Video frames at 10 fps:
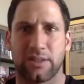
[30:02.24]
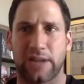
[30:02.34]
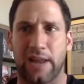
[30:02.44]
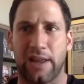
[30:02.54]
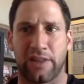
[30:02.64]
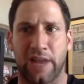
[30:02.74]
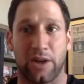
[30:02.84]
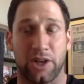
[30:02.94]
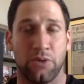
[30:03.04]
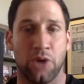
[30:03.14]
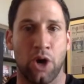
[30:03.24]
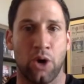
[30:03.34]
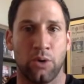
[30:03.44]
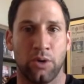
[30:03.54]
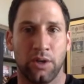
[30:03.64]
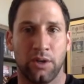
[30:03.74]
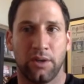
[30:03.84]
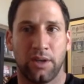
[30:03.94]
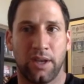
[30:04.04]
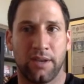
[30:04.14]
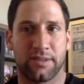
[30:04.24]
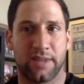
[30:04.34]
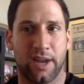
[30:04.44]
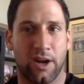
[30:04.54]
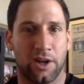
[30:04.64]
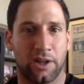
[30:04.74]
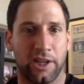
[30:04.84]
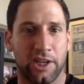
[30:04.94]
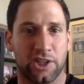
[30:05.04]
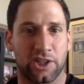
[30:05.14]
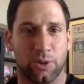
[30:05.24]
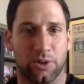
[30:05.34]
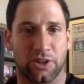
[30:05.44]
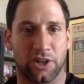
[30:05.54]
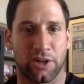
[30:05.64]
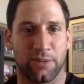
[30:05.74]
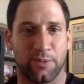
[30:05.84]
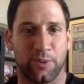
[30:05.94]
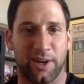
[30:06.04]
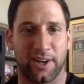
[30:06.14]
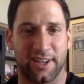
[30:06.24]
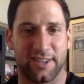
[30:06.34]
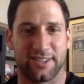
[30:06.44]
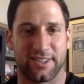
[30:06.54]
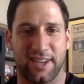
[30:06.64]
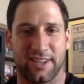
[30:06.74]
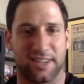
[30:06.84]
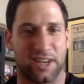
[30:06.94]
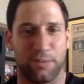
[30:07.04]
a guy like that? he's there on a leash short term where he's going to